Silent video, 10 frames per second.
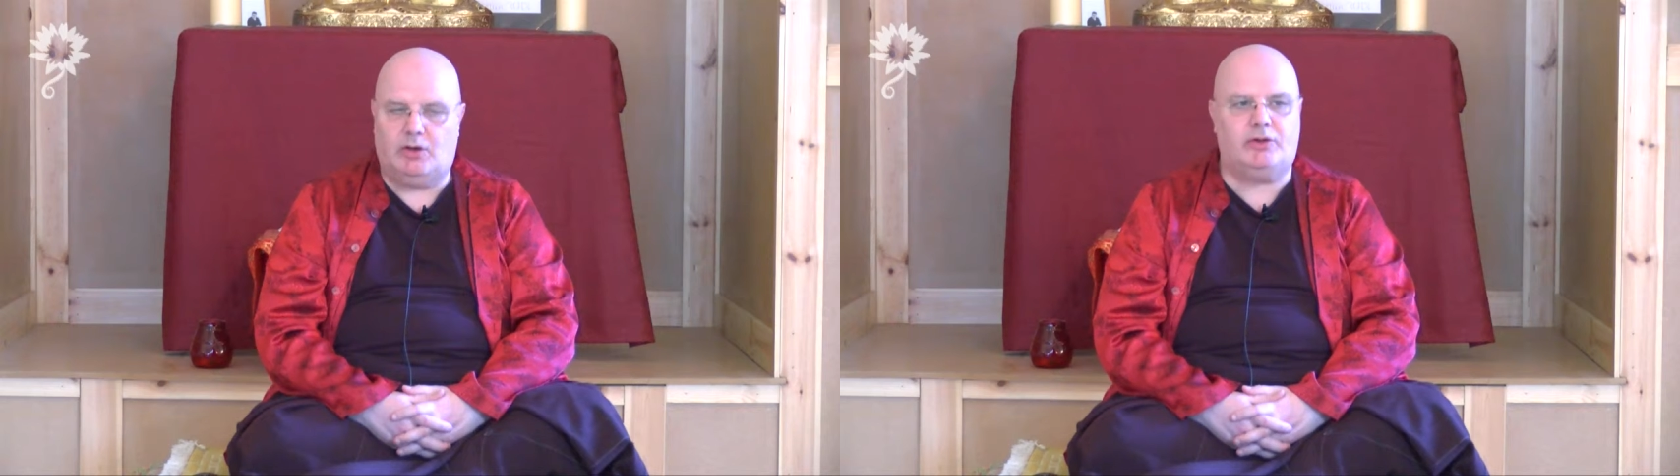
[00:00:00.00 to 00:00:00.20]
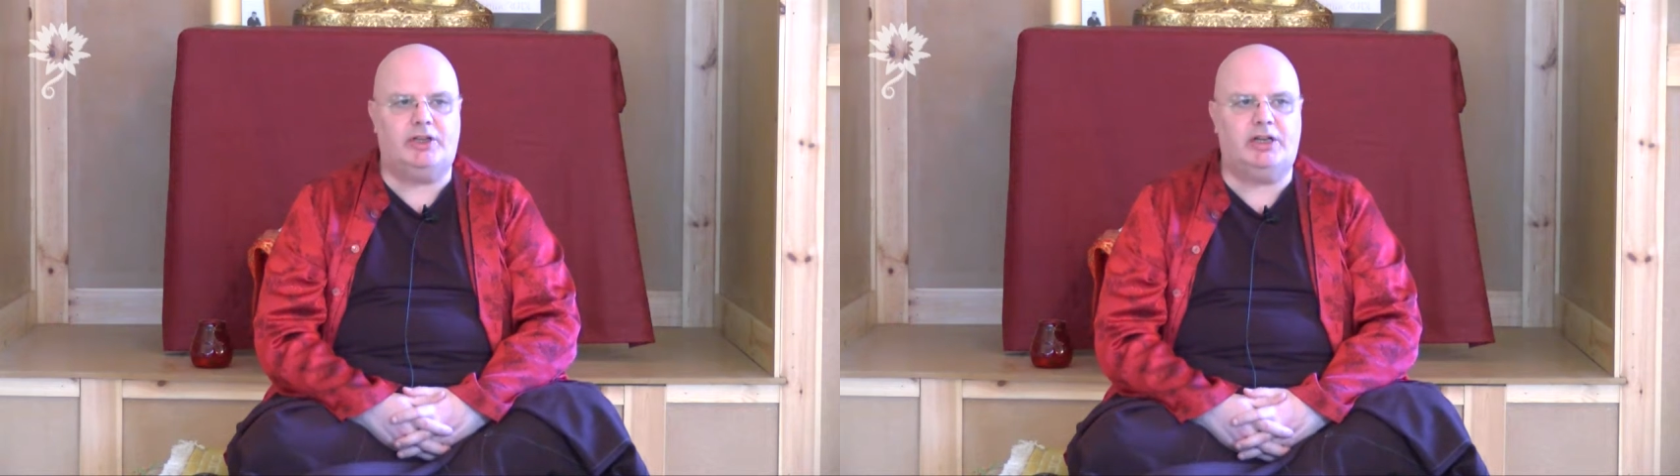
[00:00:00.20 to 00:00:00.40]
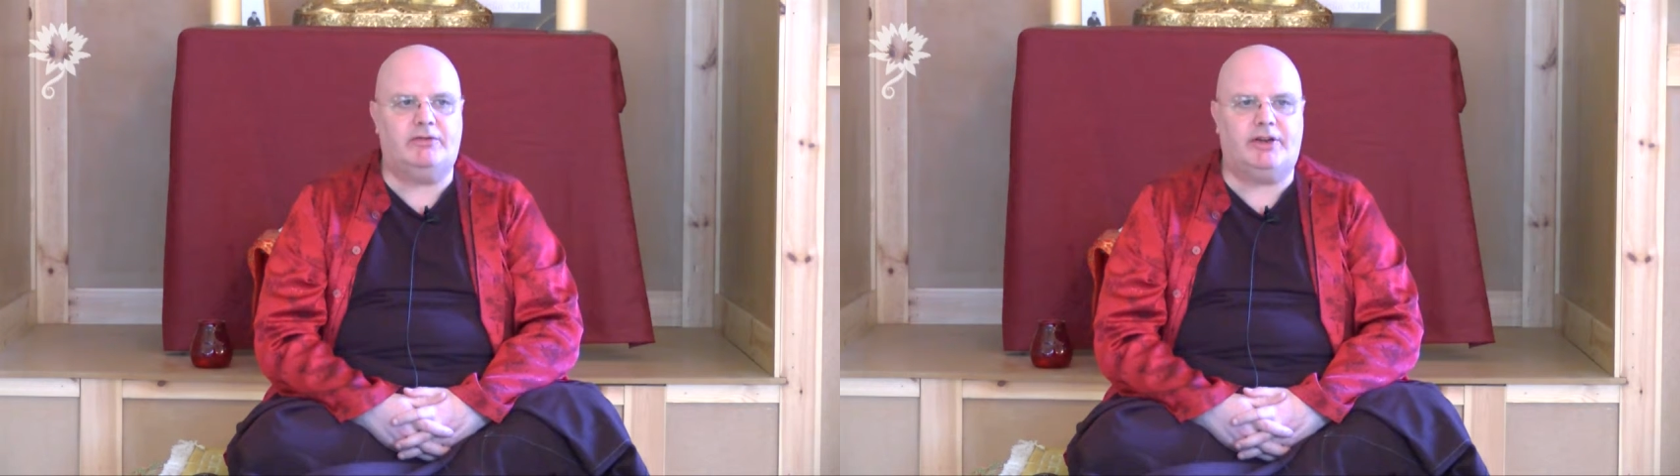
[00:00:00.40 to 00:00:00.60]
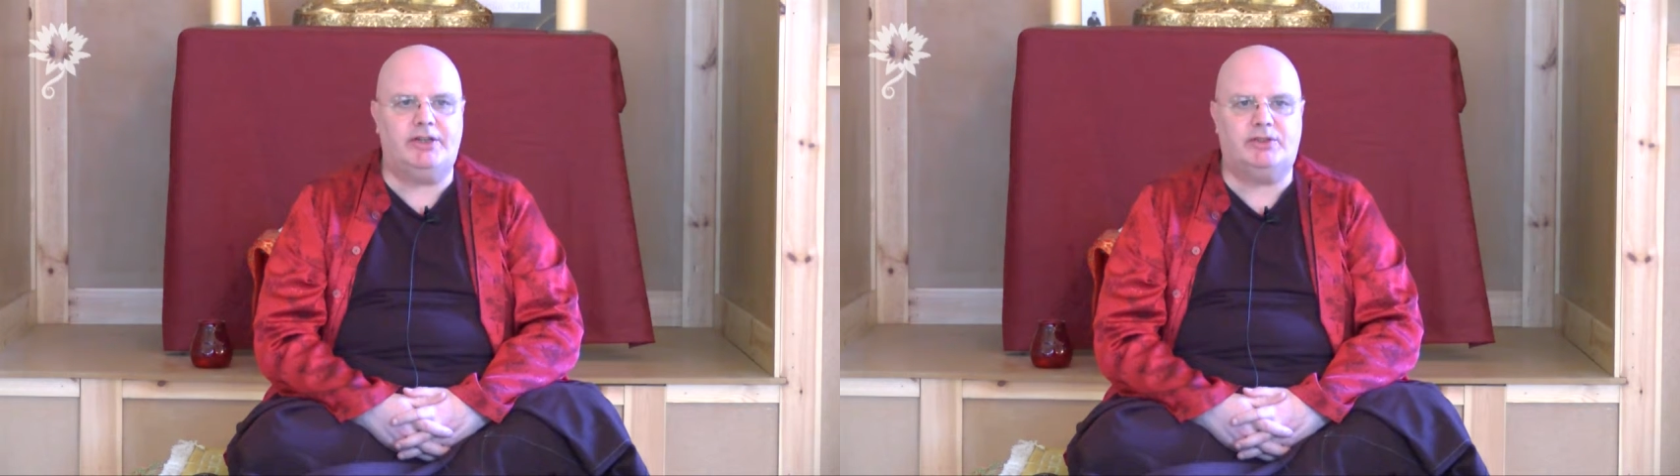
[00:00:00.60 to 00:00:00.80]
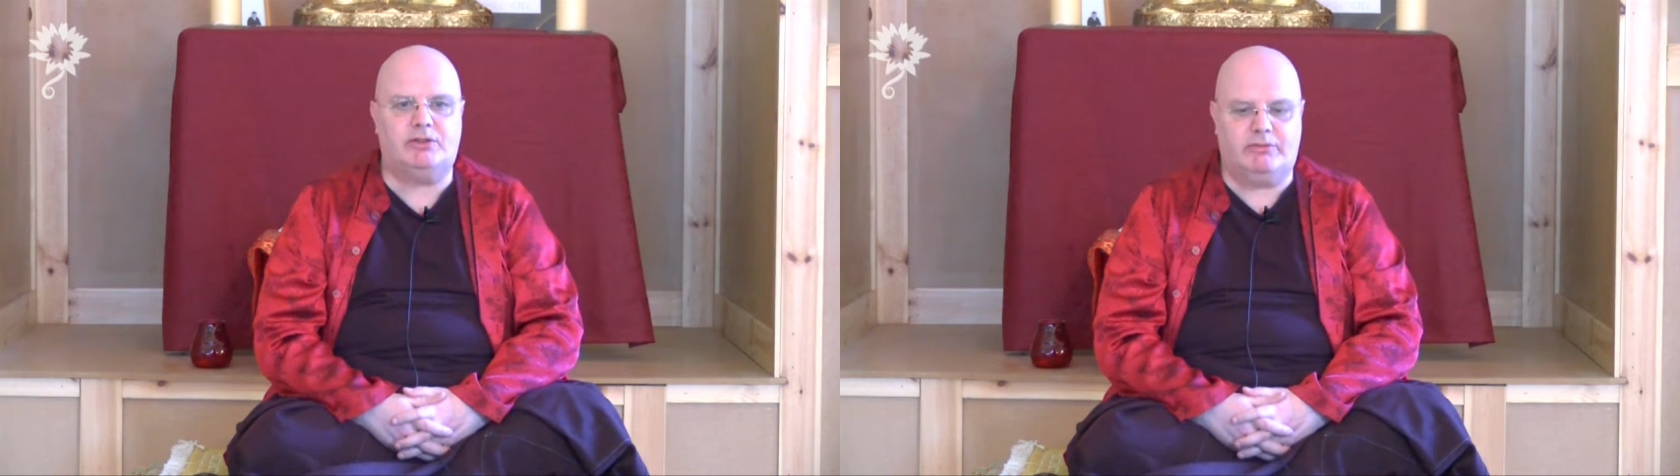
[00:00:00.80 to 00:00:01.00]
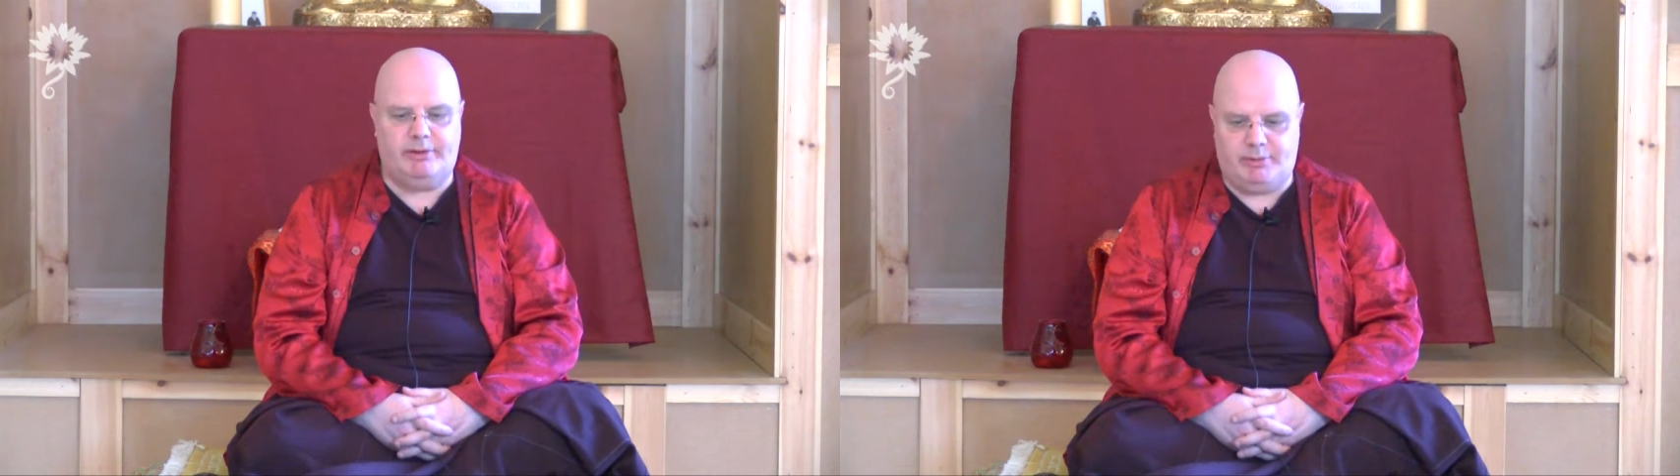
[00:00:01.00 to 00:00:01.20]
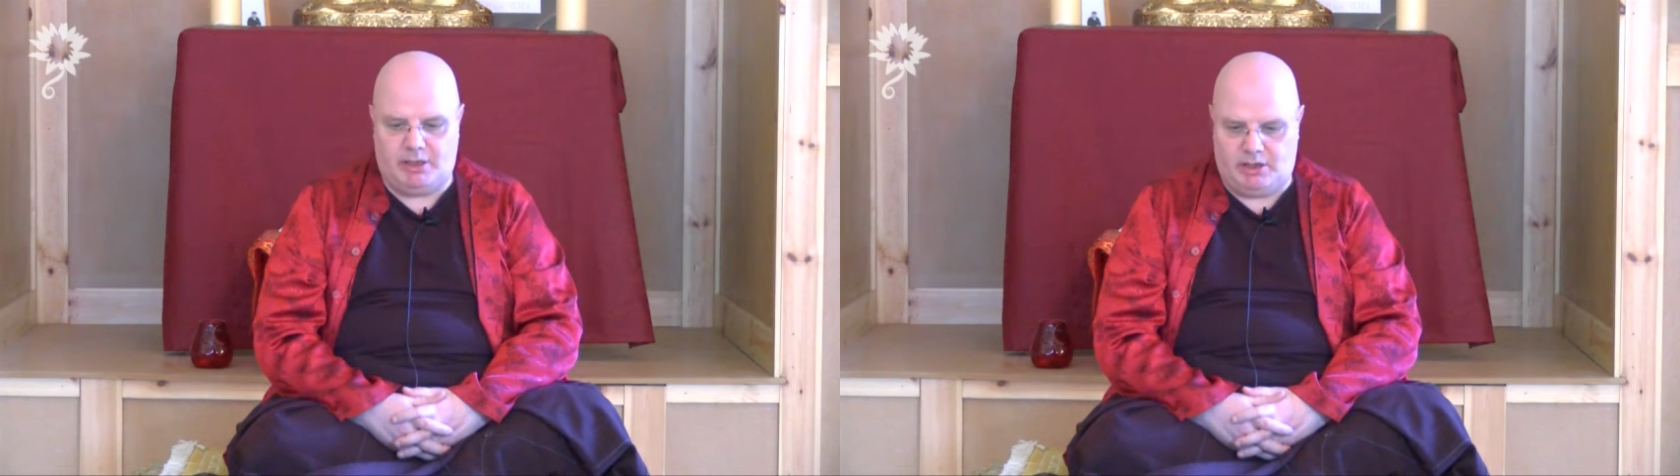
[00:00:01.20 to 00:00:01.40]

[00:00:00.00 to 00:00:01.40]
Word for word: or the advice that we've been